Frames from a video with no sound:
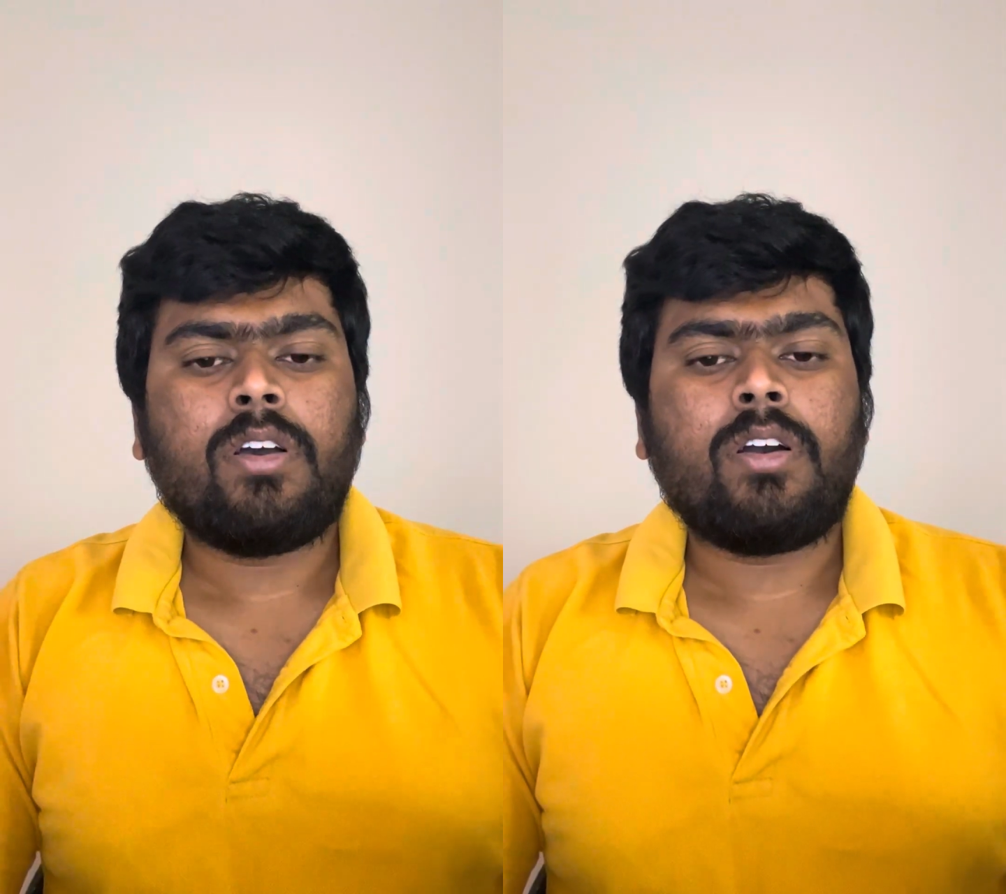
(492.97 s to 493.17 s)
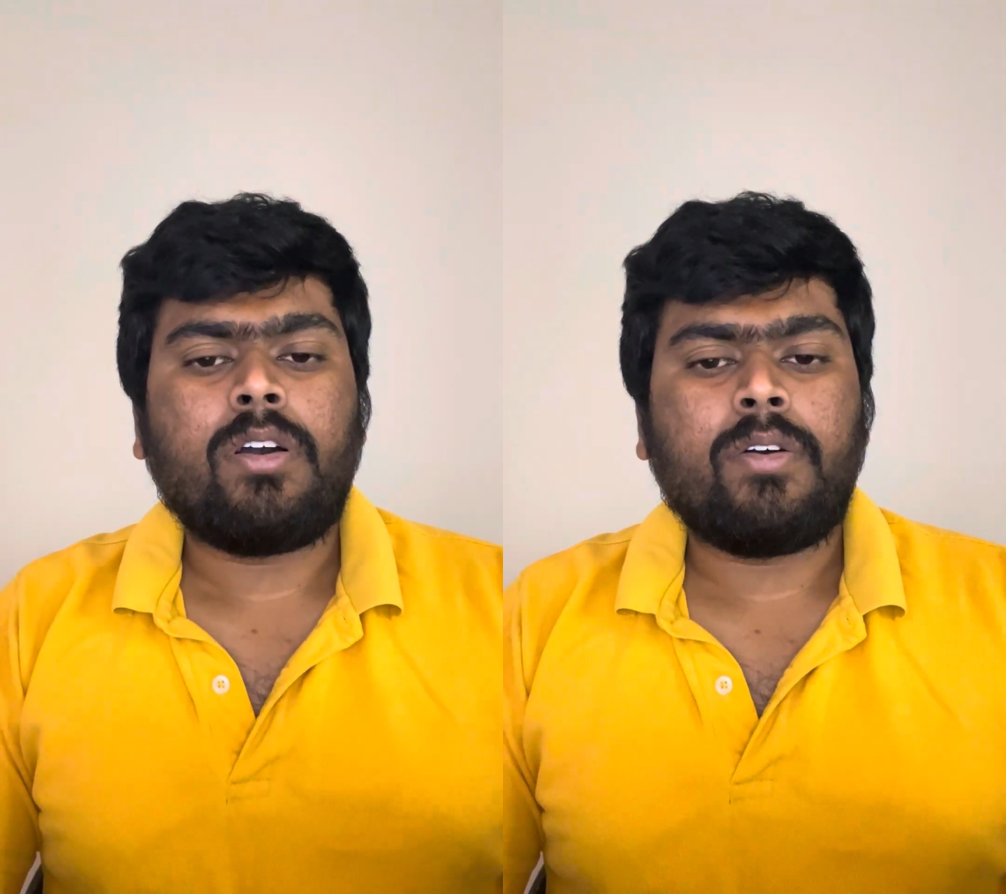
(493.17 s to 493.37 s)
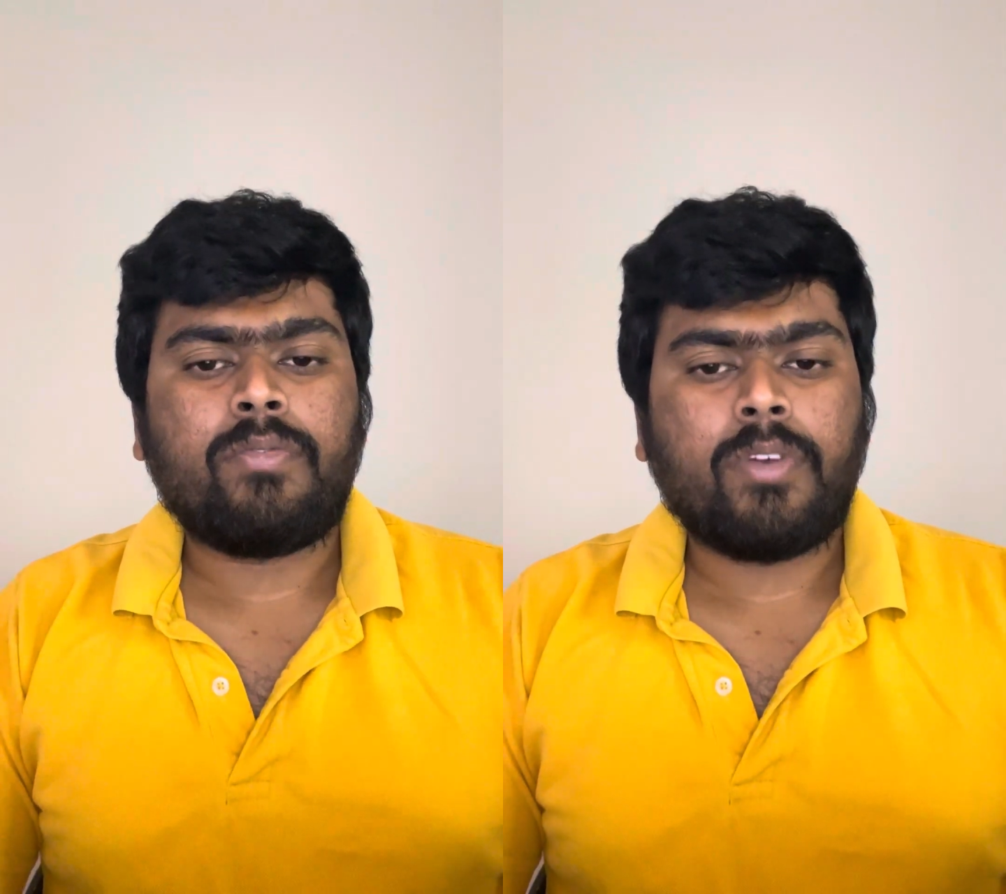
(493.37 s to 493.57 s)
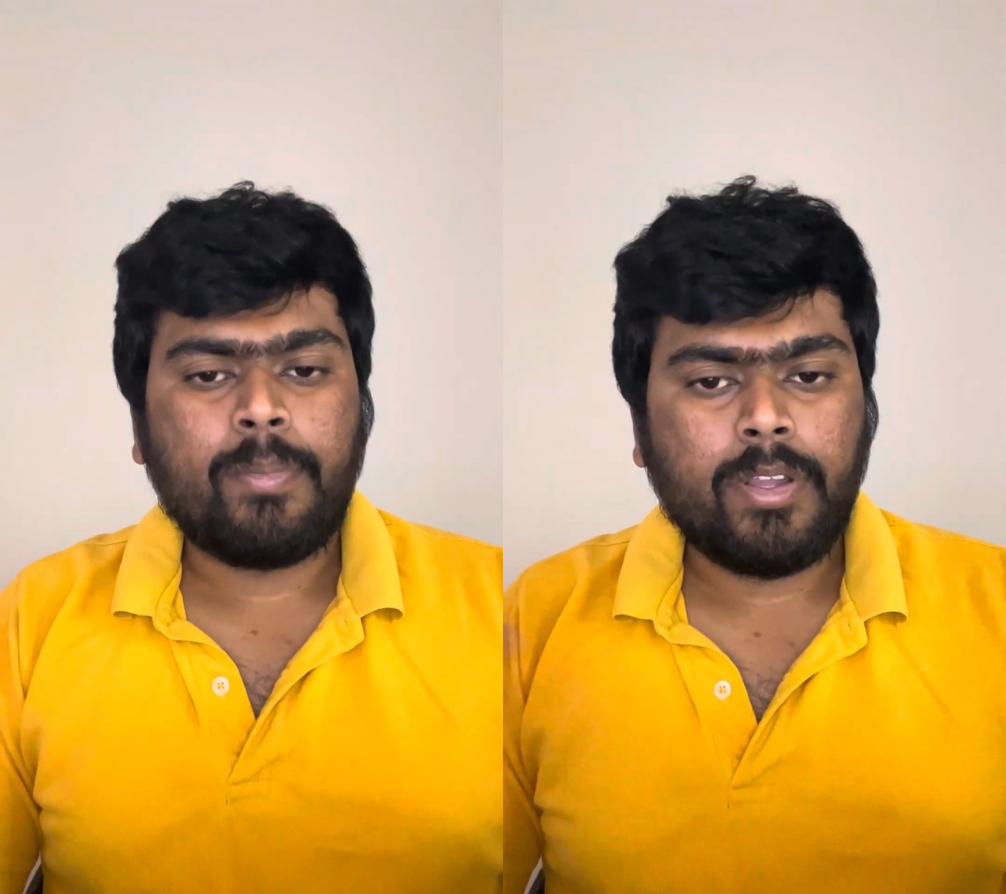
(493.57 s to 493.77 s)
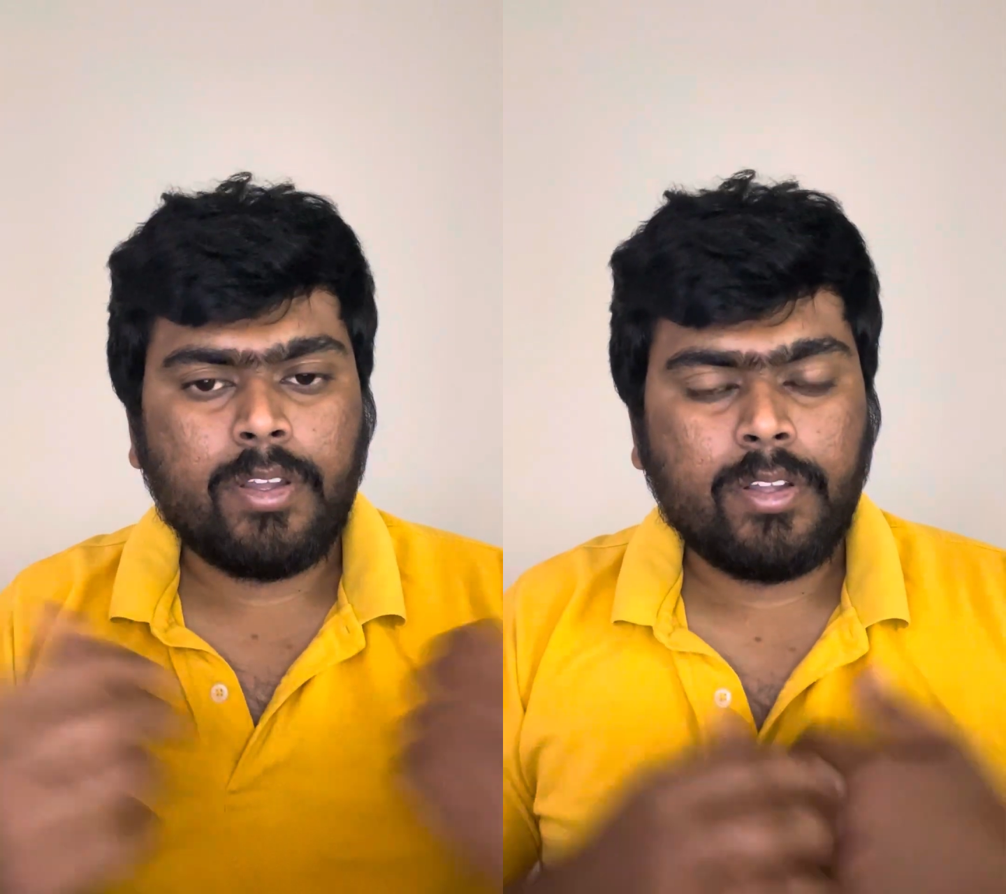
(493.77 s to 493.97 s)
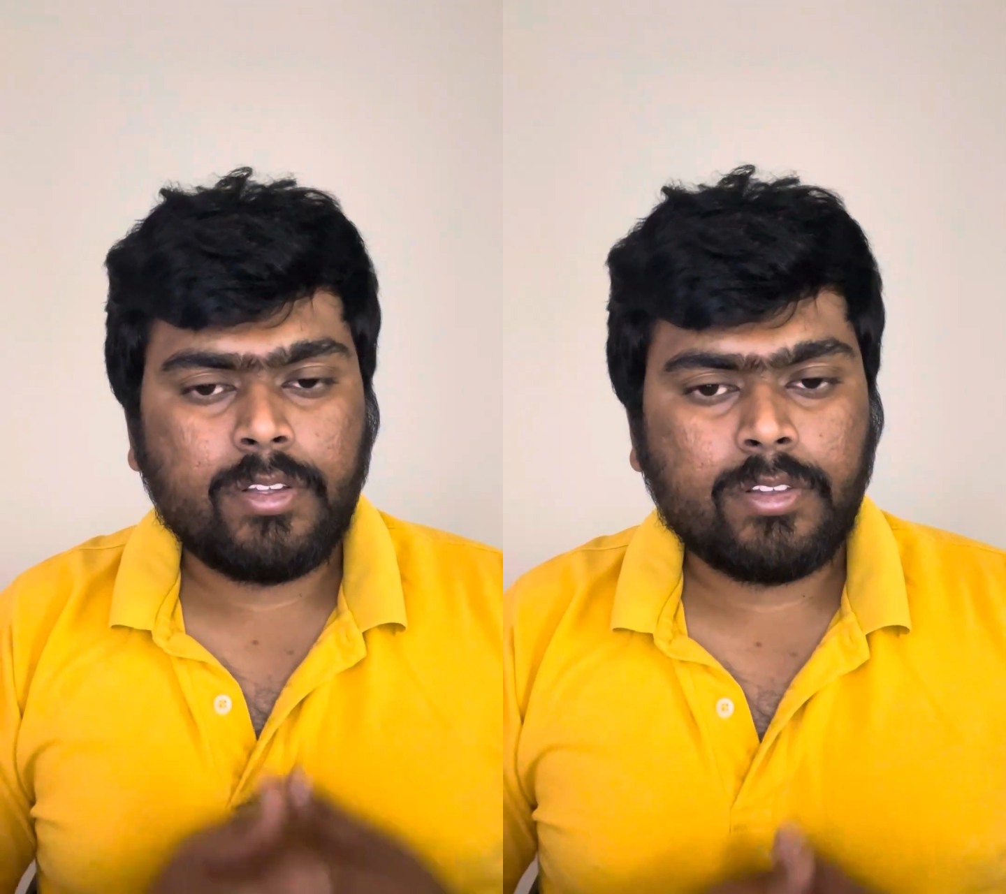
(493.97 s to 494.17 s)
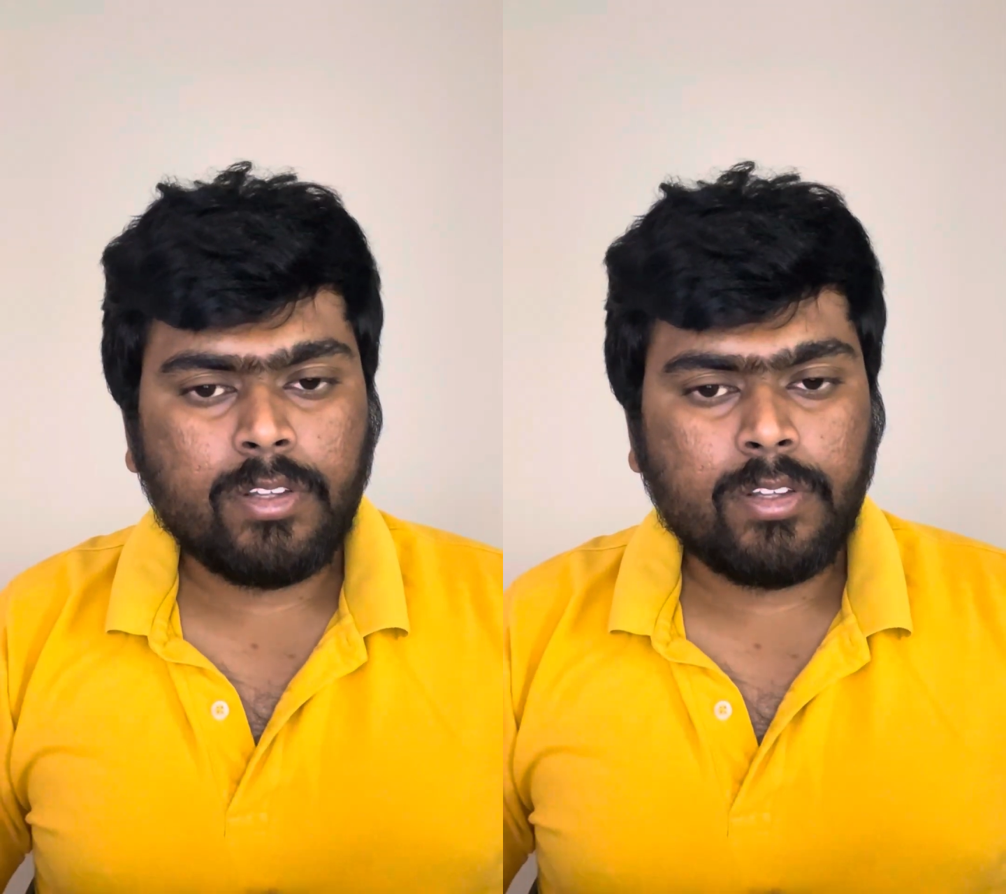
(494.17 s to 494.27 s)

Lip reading: from a